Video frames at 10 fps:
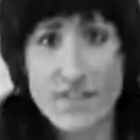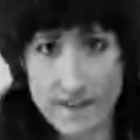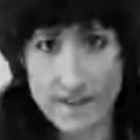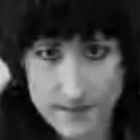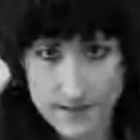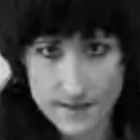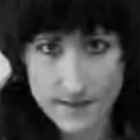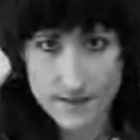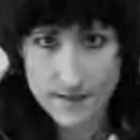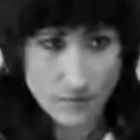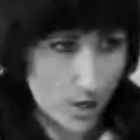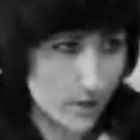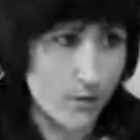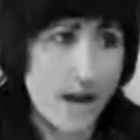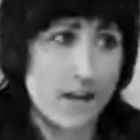Okay, it's been
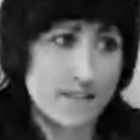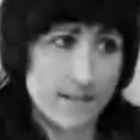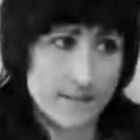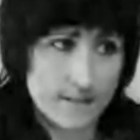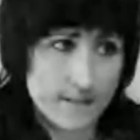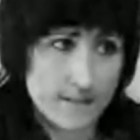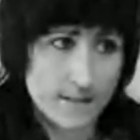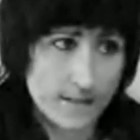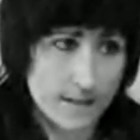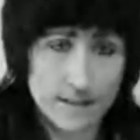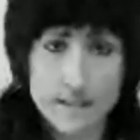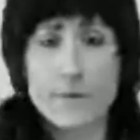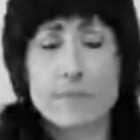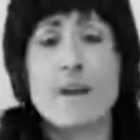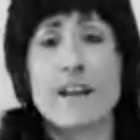out there. Ronda
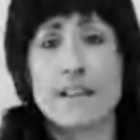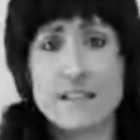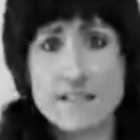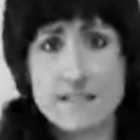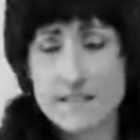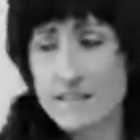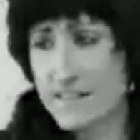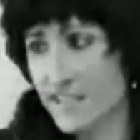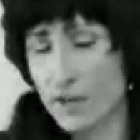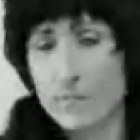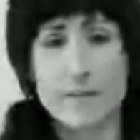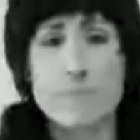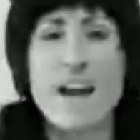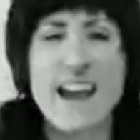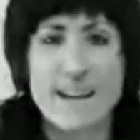Rousey, Olympic
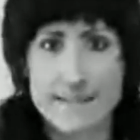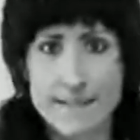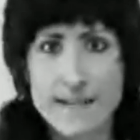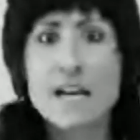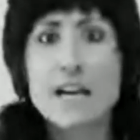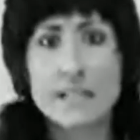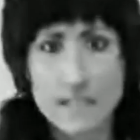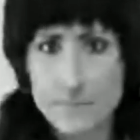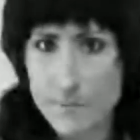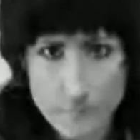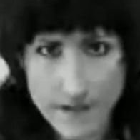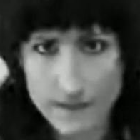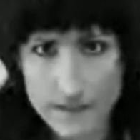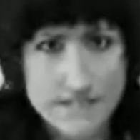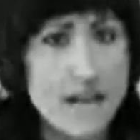medalist. Sara Mcmann,
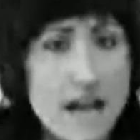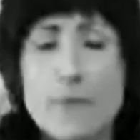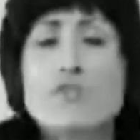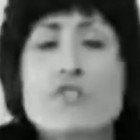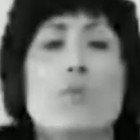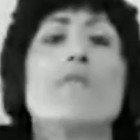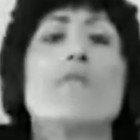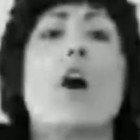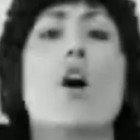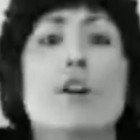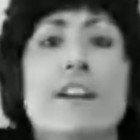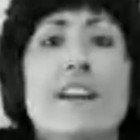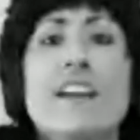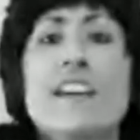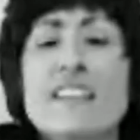Olympic medalist. I'm sure we've all
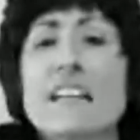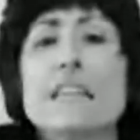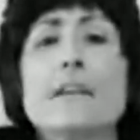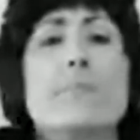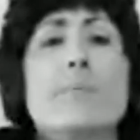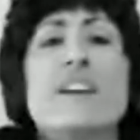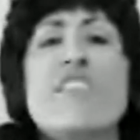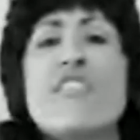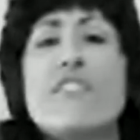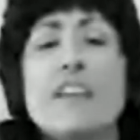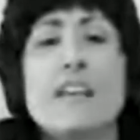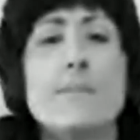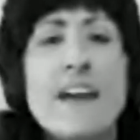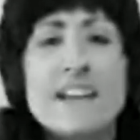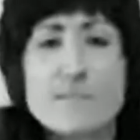heard it. The Olympian
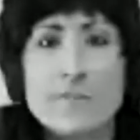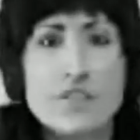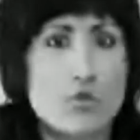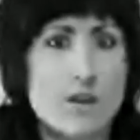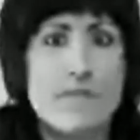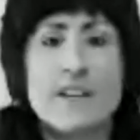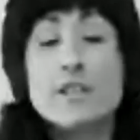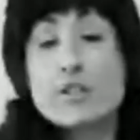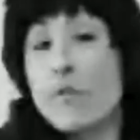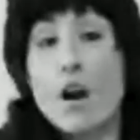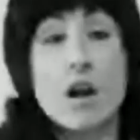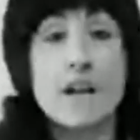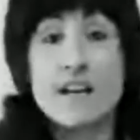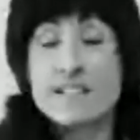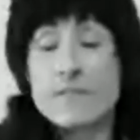theme has been driven into
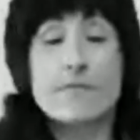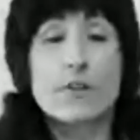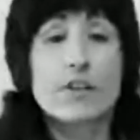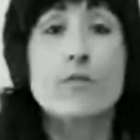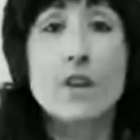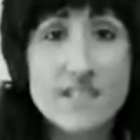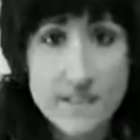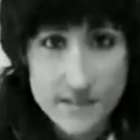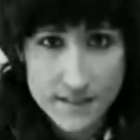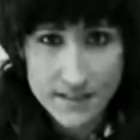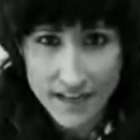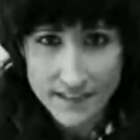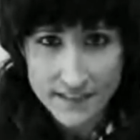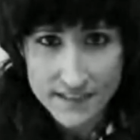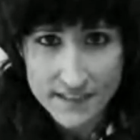our heads, and for good reason.
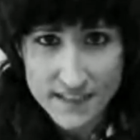Okay,